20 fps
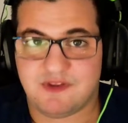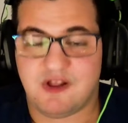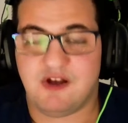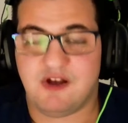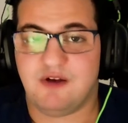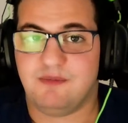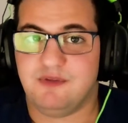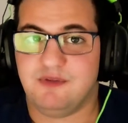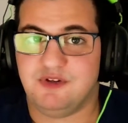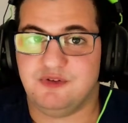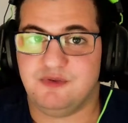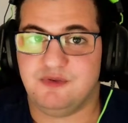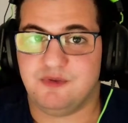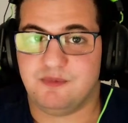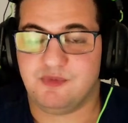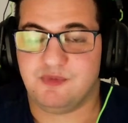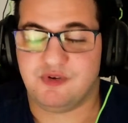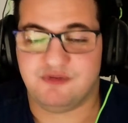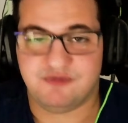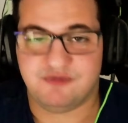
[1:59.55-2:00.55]
I'll be
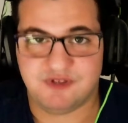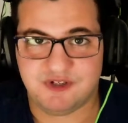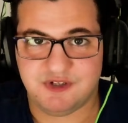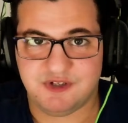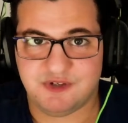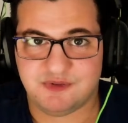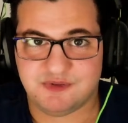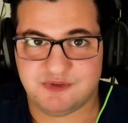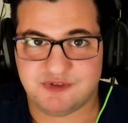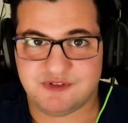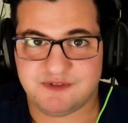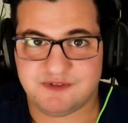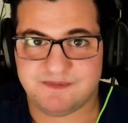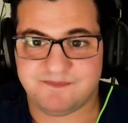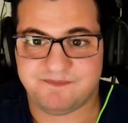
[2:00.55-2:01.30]
doing more videos,